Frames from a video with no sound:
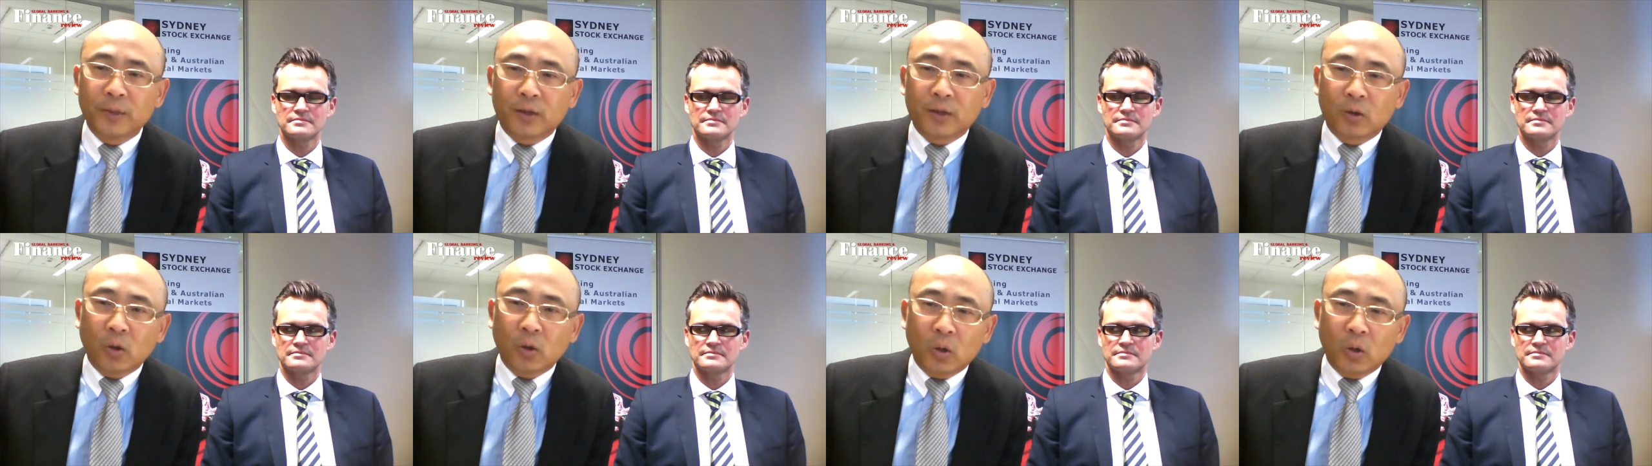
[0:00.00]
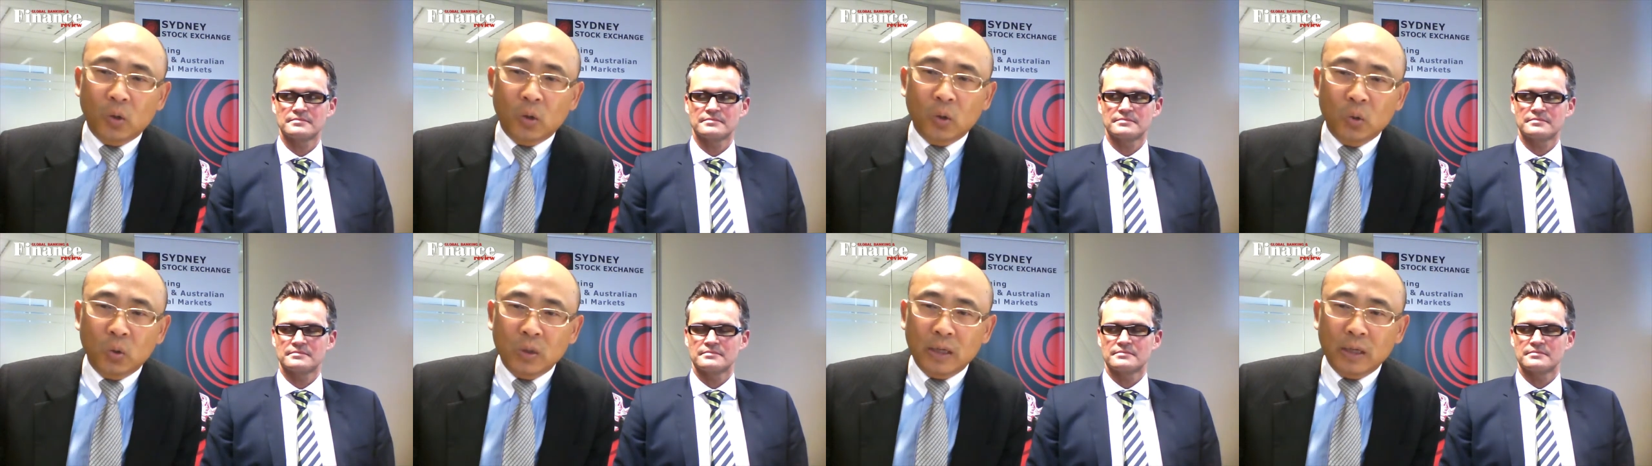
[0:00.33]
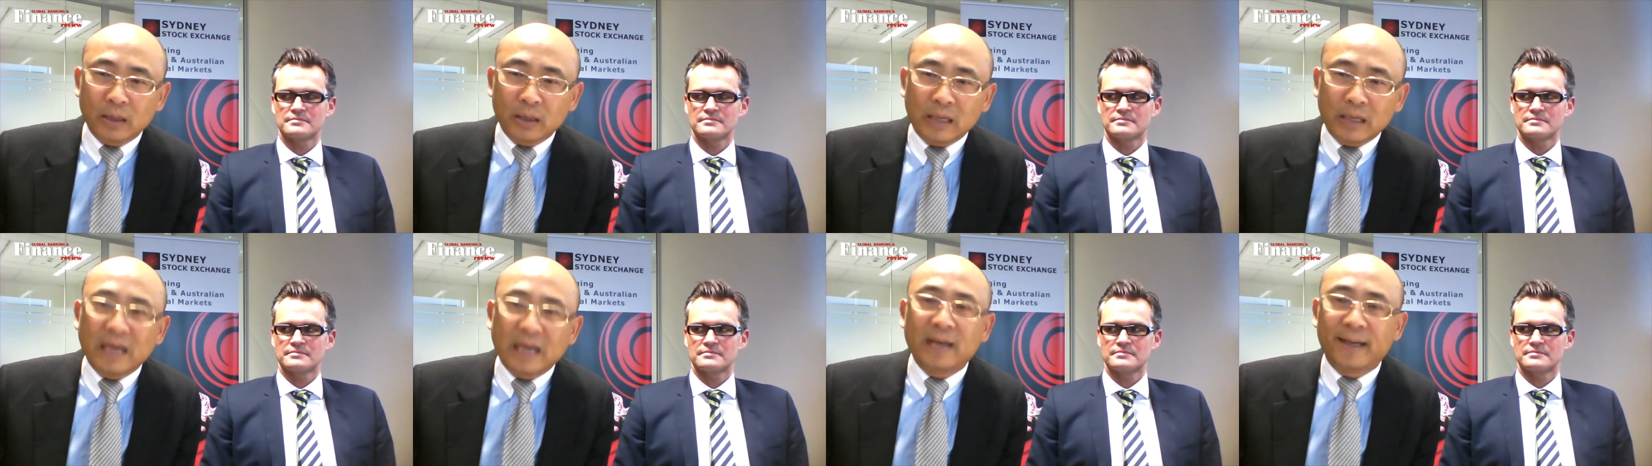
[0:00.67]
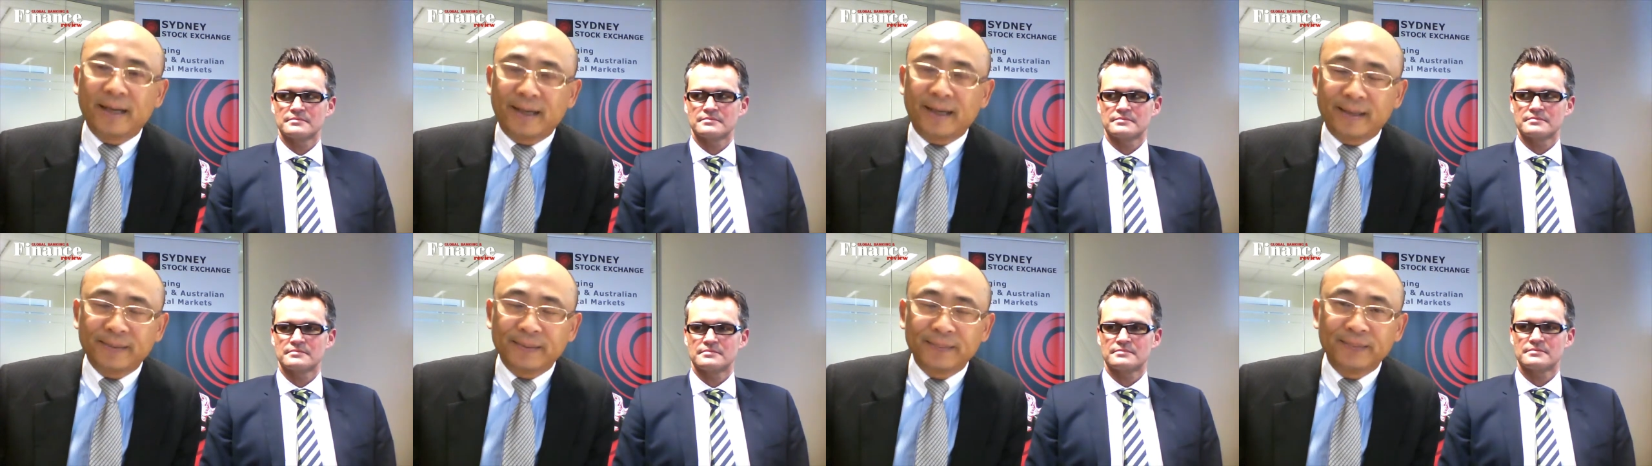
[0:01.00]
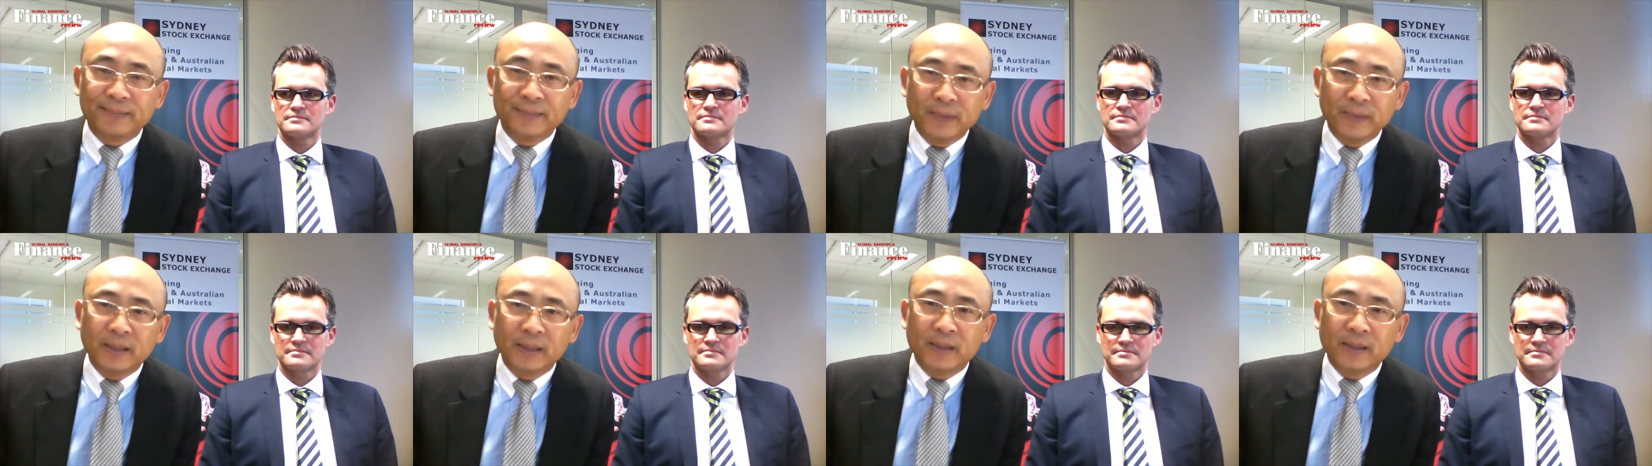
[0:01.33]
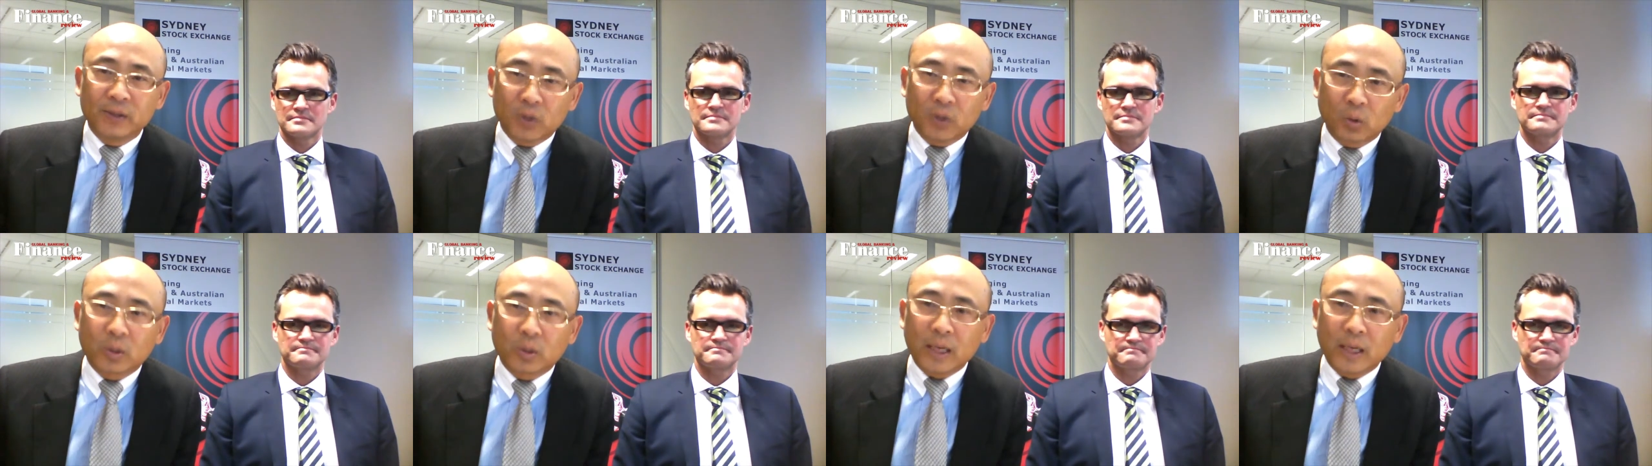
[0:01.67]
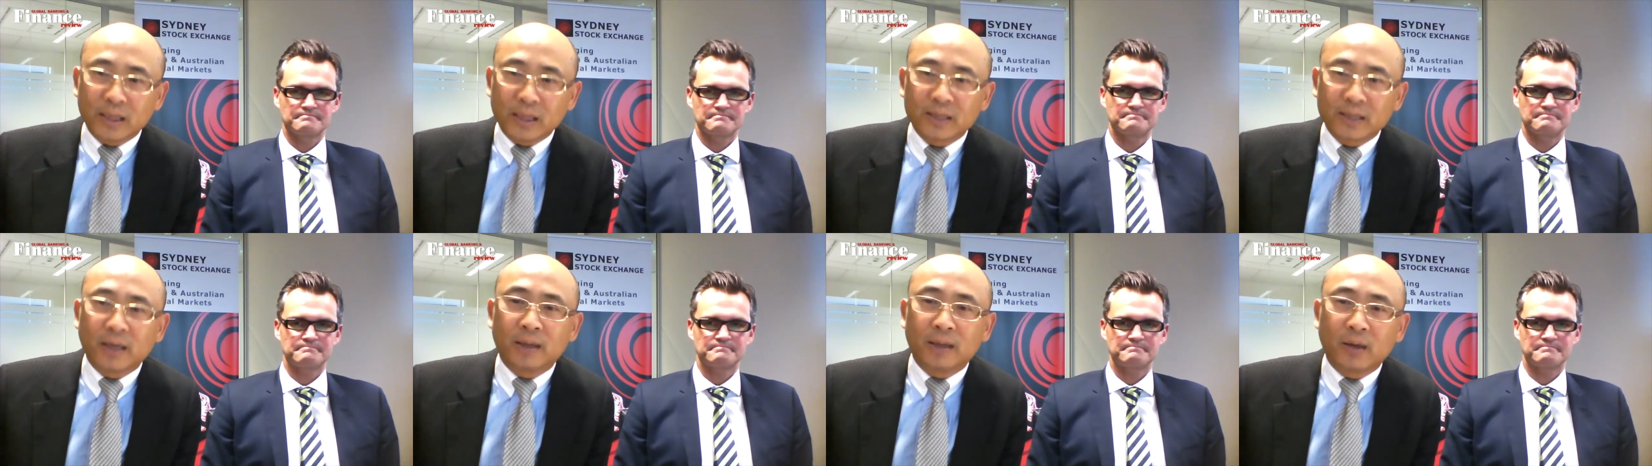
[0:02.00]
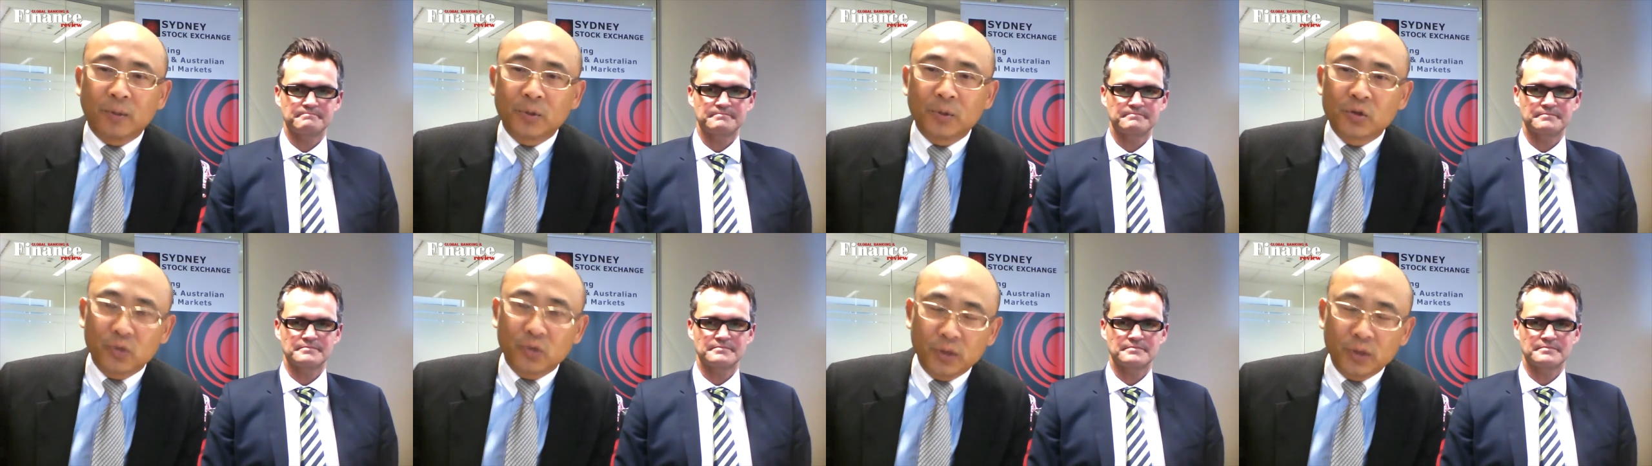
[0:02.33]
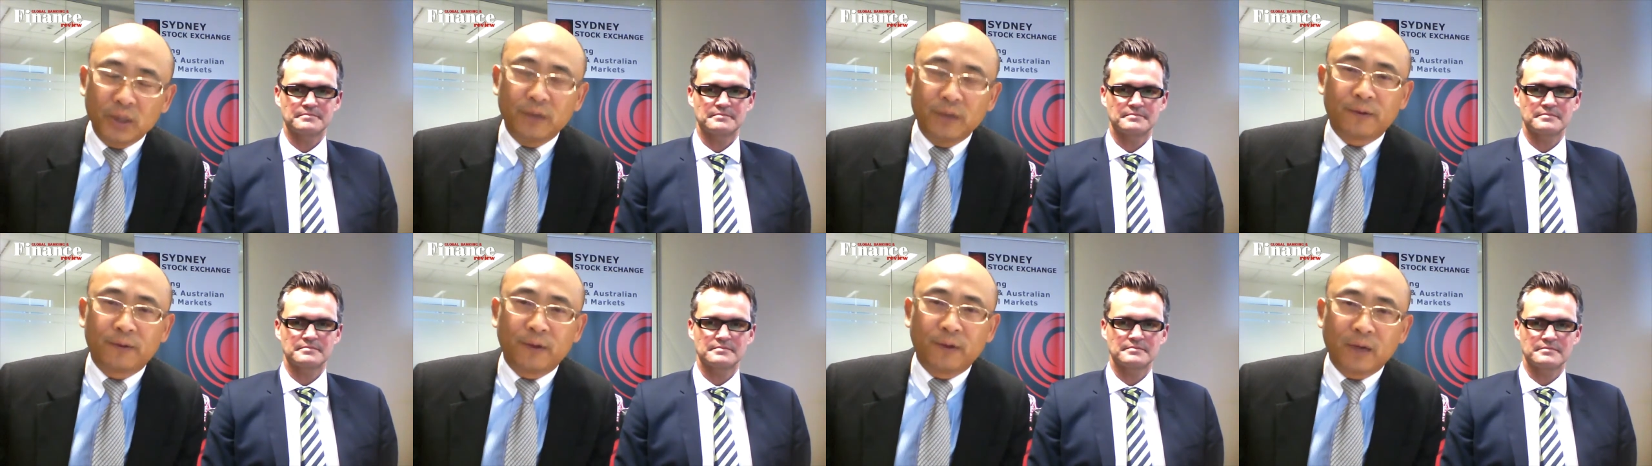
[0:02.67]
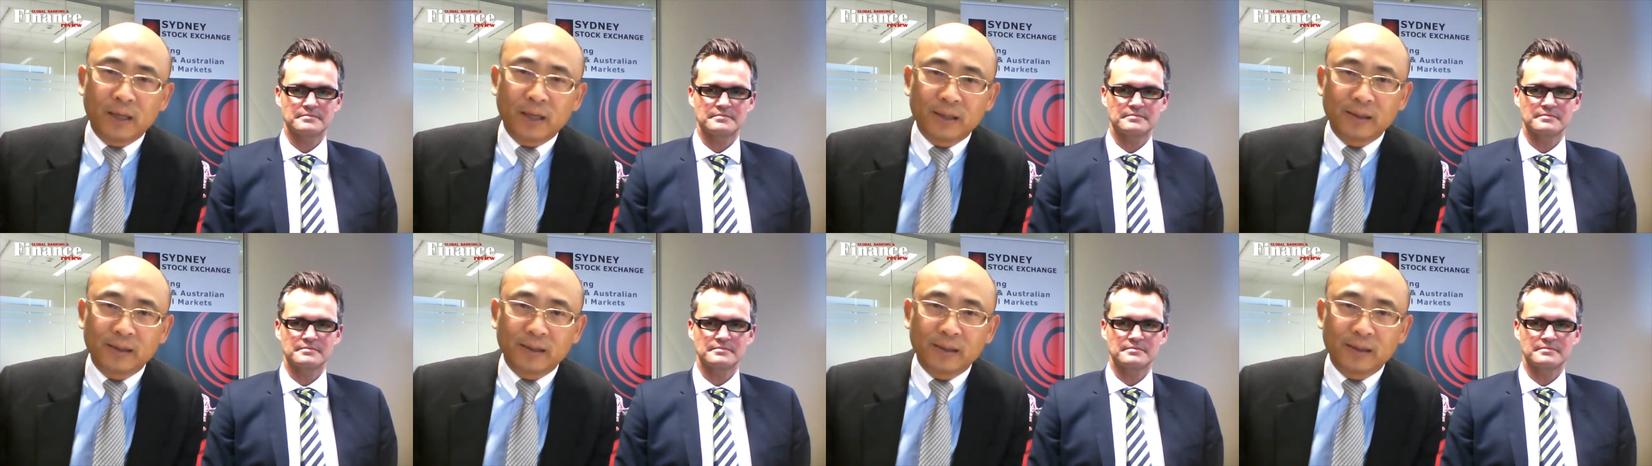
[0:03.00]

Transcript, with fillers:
Speaker 1: growth area. So that's an opportunity for us.